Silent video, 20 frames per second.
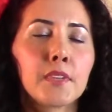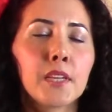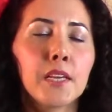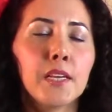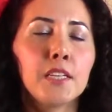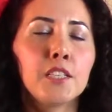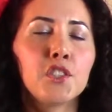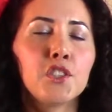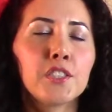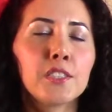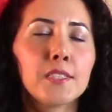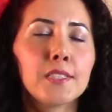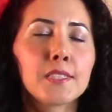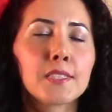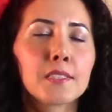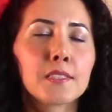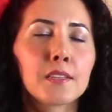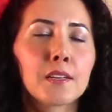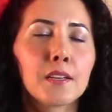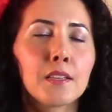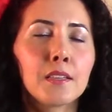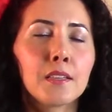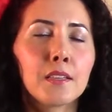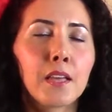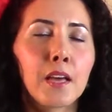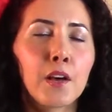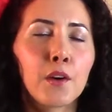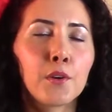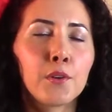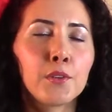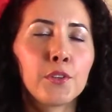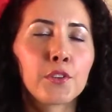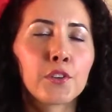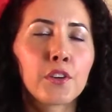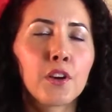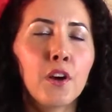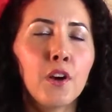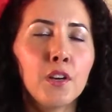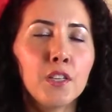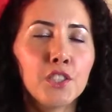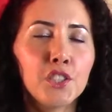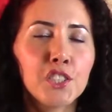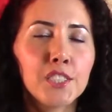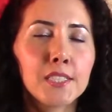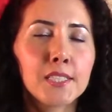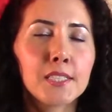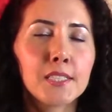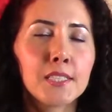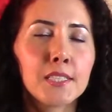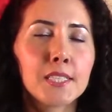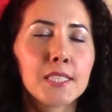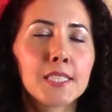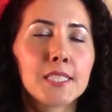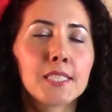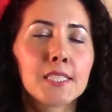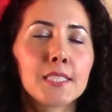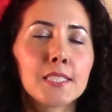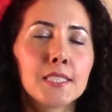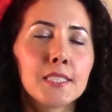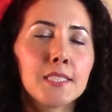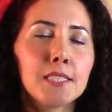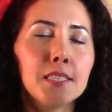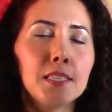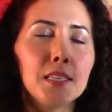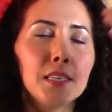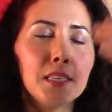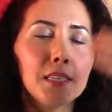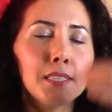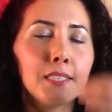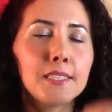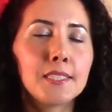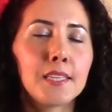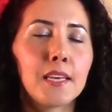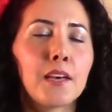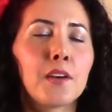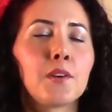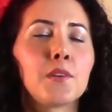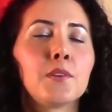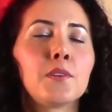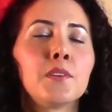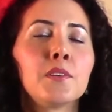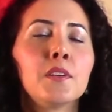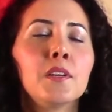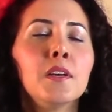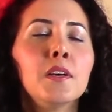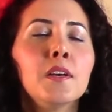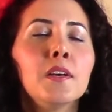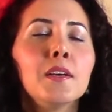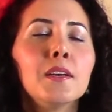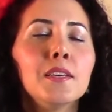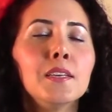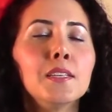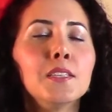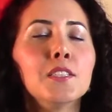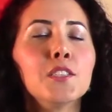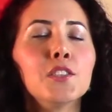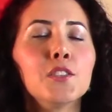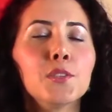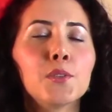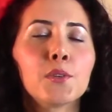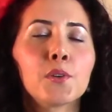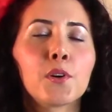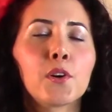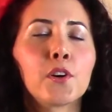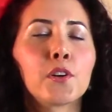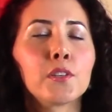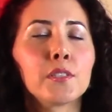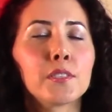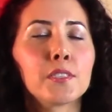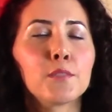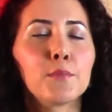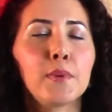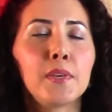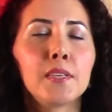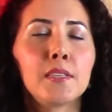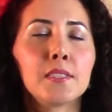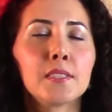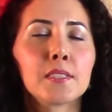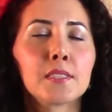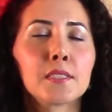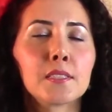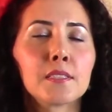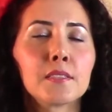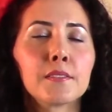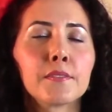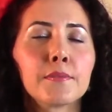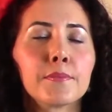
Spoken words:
And just allow your consciousness to sink down into your heart space.